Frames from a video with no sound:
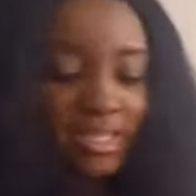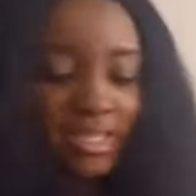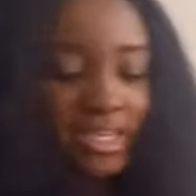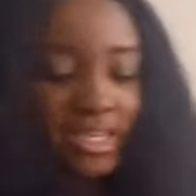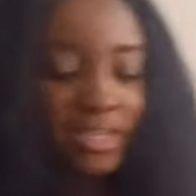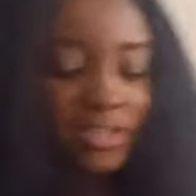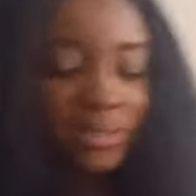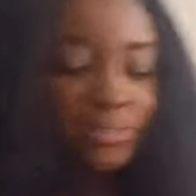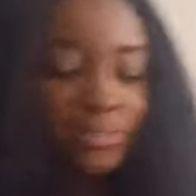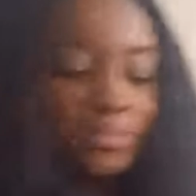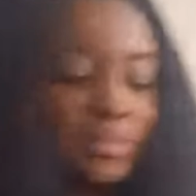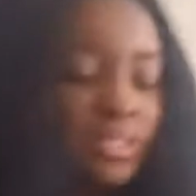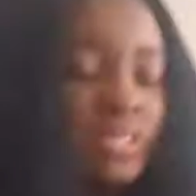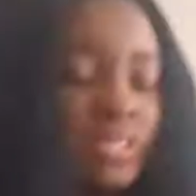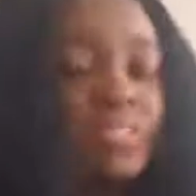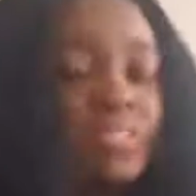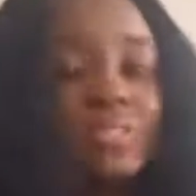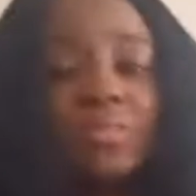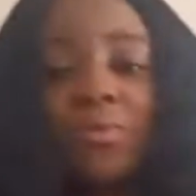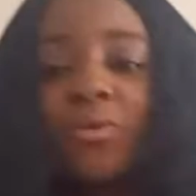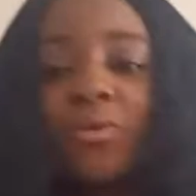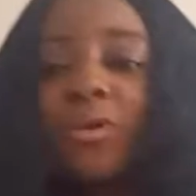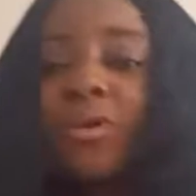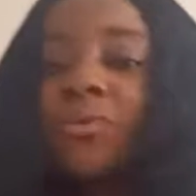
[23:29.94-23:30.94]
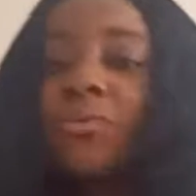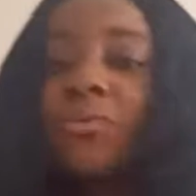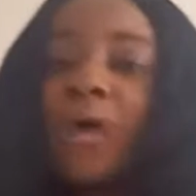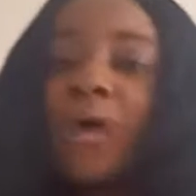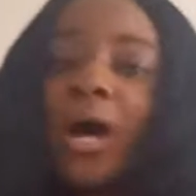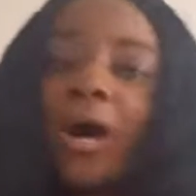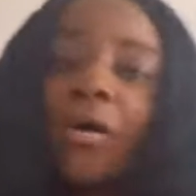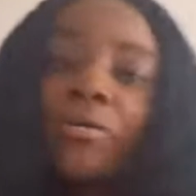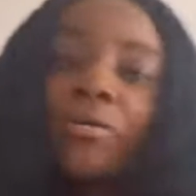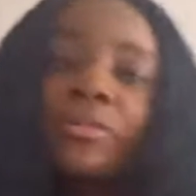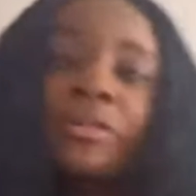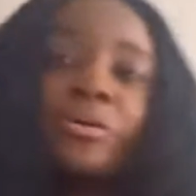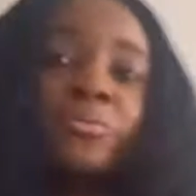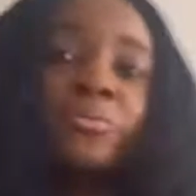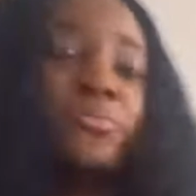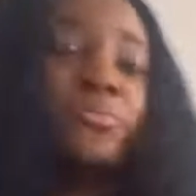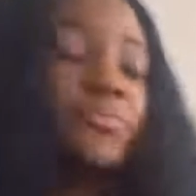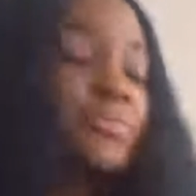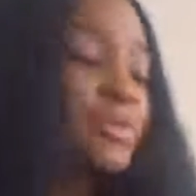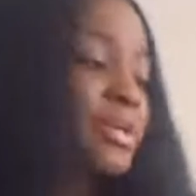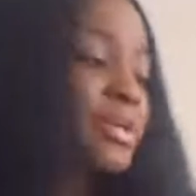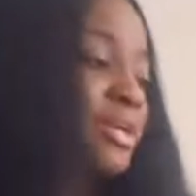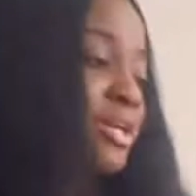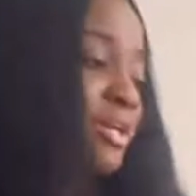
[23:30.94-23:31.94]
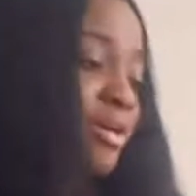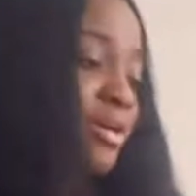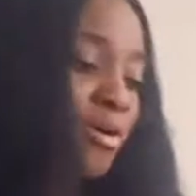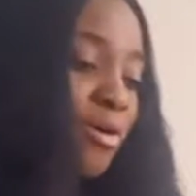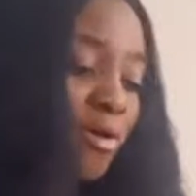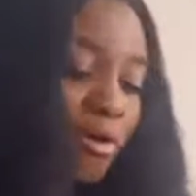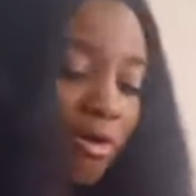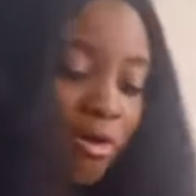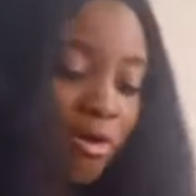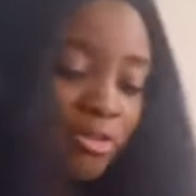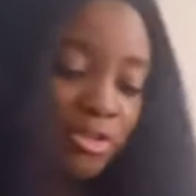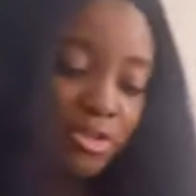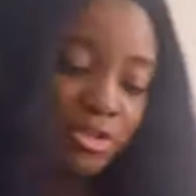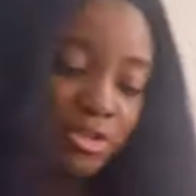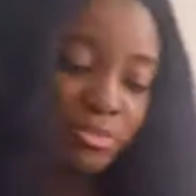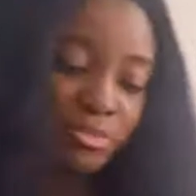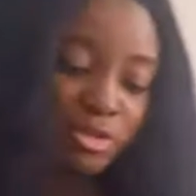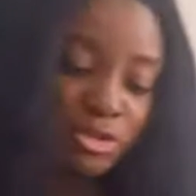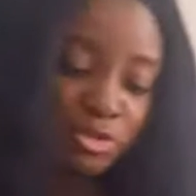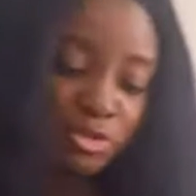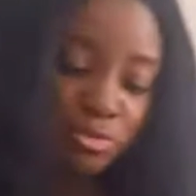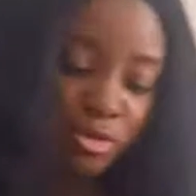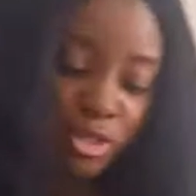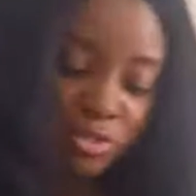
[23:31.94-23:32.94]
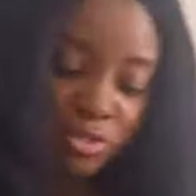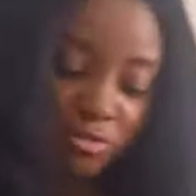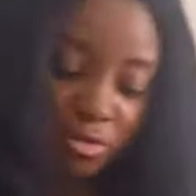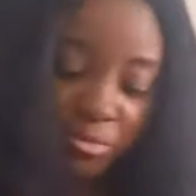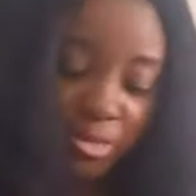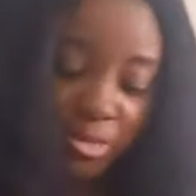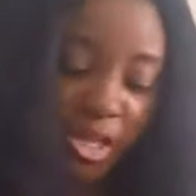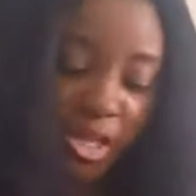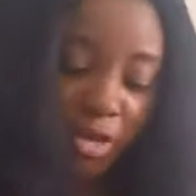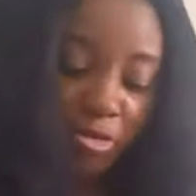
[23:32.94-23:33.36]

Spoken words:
can you please go around and bring all the number 3s for me?